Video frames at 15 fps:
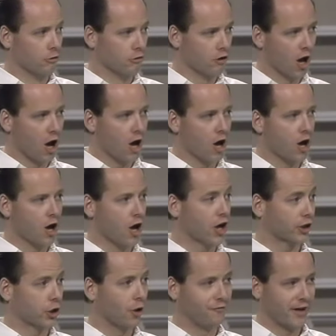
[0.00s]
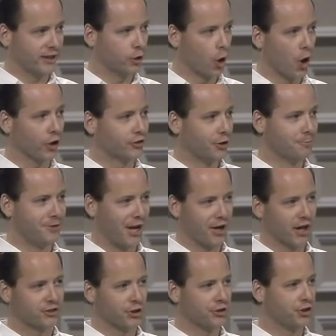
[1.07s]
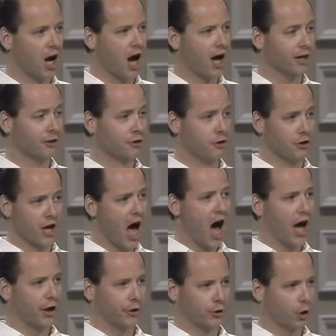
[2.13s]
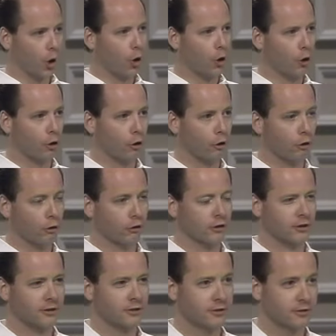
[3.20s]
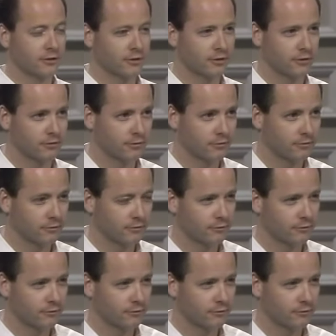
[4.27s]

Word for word: Largo factotum città, largo. Now notice when he when he